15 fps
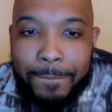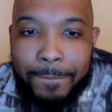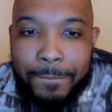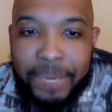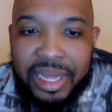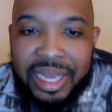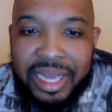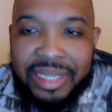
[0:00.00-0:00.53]

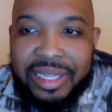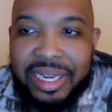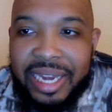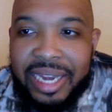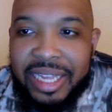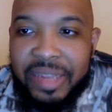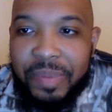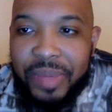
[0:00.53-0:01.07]
But let's look
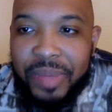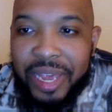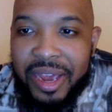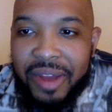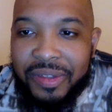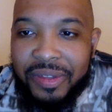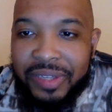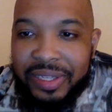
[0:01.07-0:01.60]
at the
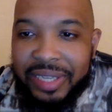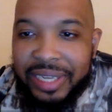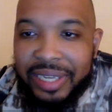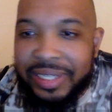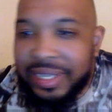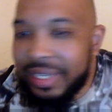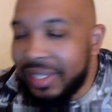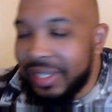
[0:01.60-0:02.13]
playoff
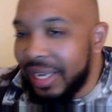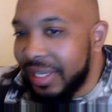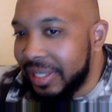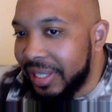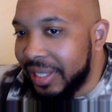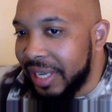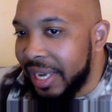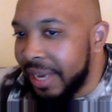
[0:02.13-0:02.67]
statistics. Let's
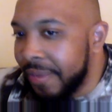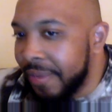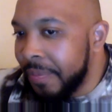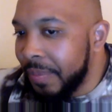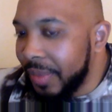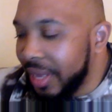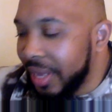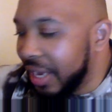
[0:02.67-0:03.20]
see
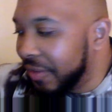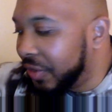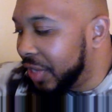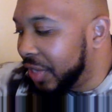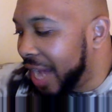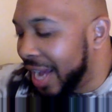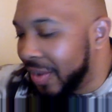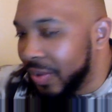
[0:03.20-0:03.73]
if
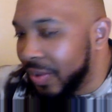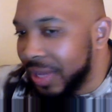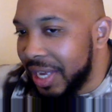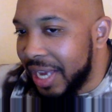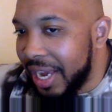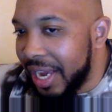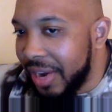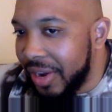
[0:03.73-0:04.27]
Shaq really
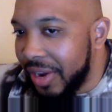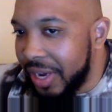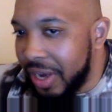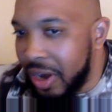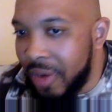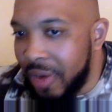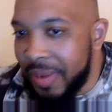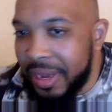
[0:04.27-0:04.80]
carried
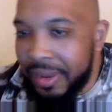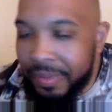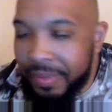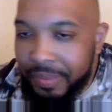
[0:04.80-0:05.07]
Kobe.